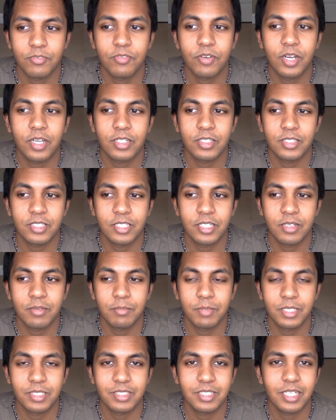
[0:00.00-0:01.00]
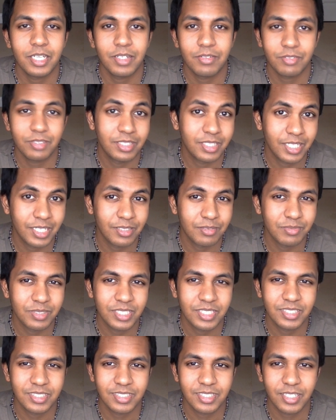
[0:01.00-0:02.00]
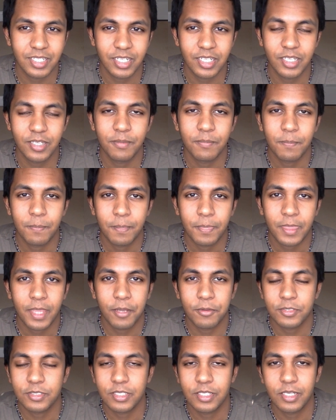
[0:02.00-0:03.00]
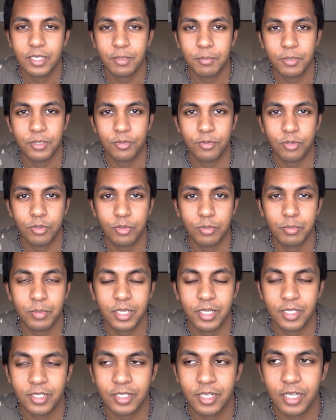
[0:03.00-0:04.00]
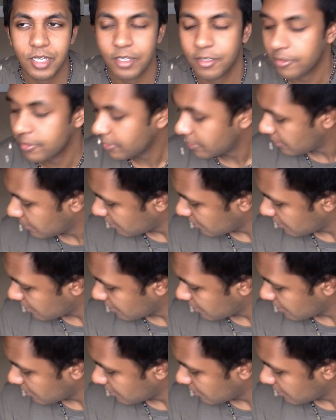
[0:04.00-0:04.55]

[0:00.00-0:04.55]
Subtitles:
finally am meant to have it again, because today I was cleaning up my room, and I